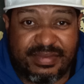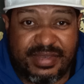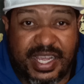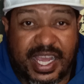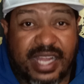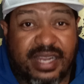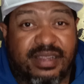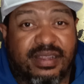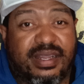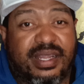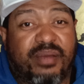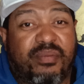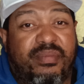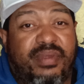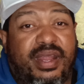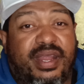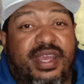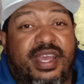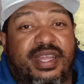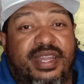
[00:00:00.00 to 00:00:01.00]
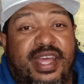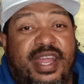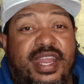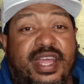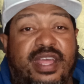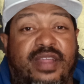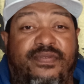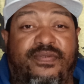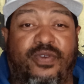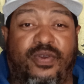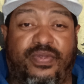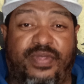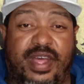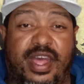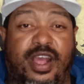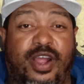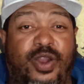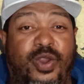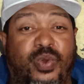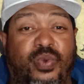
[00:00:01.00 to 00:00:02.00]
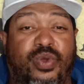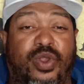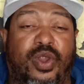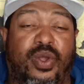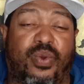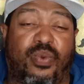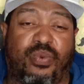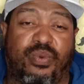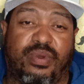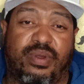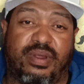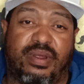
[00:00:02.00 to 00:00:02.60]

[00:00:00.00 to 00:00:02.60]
You had to eliminate Connecticut for that clue alone.